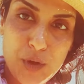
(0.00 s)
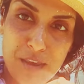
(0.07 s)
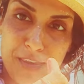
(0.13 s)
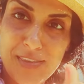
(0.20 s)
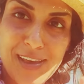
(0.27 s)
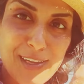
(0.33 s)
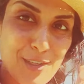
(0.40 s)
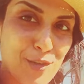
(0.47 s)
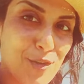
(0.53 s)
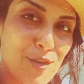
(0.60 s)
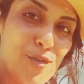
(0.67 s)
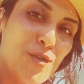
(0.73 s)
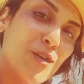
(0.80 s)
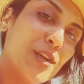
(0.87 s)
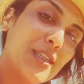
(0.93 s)
with that sort
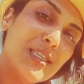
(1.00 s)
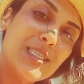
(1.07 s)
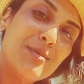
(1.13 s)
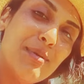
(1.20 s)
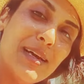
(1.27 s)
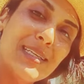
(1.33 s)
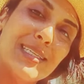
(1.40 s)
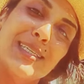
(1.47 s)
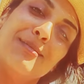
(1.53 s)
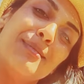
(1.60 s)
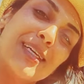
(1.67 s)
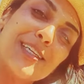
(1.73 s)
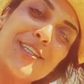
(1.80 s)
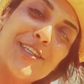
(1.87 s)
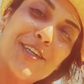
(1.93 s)
of oily, spicy
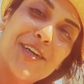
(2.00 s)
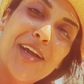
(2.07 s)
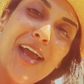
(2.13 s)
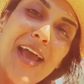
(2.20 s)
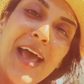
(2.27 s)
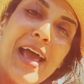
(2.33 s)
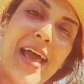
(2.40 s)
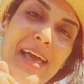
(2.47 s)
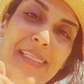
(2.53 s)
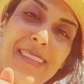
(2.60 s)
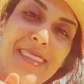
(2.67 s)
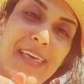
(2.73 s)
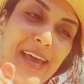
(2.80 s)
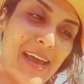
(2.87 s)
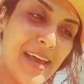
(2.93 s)
mixture,
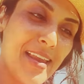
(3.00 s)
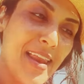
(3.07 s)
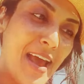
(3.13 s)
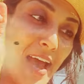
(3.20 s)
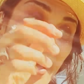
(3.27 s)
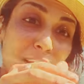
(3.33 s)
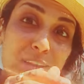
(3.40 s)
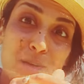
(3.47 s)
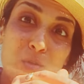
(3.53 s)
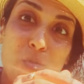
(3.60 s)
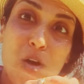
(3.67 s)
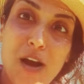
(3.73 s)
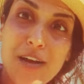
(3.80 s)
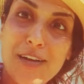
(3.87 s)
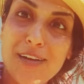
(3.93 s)
and then add in
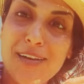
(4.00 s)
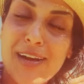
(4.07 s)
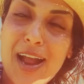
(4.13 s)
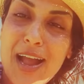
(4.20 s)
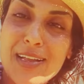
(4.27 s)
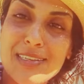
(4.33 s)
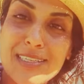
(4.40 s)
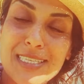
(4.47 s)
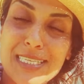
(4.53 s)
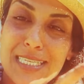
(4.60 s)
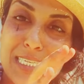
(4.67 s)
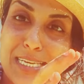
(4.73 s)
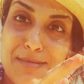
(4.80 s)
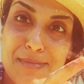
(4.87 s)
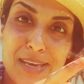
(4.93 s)
water and
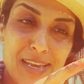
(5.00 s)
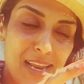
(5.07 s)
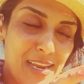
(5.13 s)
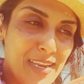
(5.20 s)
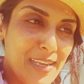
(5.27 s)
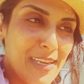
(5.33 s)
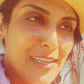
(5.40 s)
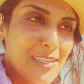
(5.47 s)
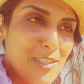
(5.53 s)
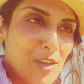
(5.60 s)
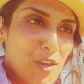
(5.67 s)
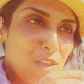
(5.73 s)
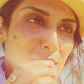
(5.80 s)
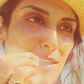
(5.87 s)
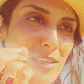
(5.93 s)
steam it, and it gets
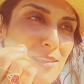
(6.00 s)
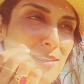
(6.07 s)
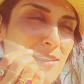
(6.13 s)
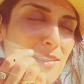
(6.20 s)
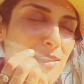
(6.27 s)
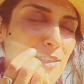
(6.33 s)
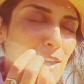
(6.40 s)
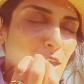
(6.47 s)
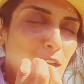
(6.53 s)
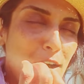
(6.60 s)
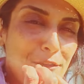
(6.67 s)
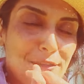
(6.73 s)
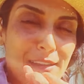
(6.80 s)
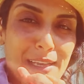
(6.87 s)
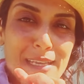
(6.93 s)
all like
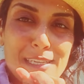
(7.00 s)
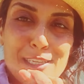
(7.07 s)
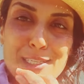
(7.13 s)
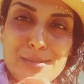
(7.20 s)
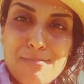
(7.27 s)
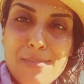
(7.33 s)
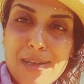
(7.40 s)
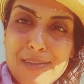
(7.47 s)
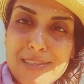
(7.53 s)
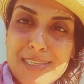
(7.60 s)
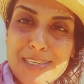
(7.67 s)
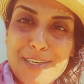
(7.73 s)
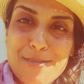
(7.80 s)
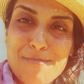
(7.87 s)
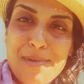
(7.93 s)
soft, like it just melts
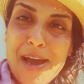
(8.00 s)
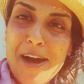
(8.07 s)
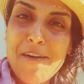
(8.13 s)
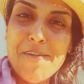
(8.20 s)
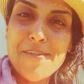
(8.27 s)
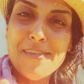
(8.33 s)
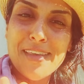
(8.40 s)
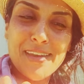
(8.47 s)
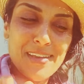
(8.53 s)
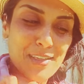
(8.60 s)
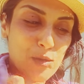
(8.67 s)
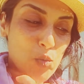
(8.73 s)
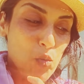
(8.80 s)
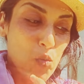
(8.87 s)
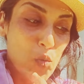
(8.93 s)
in your mouth, and
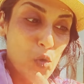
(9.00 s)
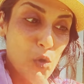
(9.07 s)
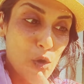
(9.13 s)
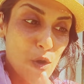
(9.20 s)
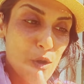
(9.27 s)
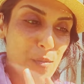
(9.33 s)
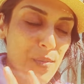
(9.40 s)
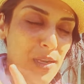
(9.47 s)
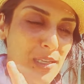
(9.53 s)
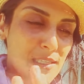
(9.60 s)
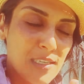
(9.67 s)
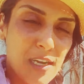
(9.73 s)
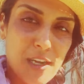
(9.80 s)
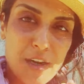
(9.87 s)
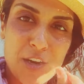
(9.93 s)
it's warm, and it's
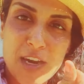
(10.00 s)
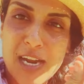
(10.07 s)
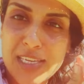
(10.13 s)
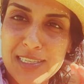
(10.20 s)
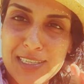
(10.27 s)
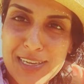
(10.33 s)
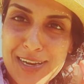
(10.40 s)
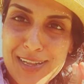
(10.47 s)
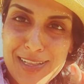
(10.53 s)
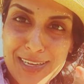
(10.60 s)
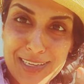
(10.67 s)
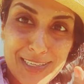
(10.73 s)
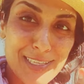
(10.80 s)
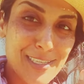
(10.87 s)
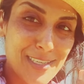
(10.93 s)
got a rasa,
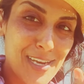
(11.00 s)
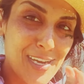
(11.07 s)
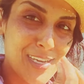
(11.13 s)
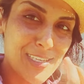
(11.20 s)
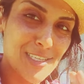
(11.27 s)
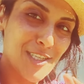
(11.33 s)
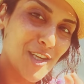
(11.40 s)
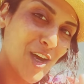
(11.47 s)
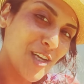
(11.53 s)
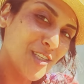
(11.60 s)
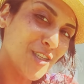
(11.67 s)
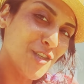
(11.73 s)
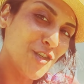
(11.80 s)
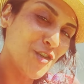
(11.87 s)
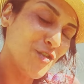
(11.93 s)
like a sauce,
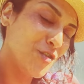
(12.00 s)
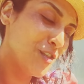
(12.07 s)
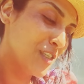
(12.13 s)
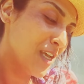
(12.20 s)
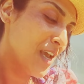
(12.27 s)
a juice,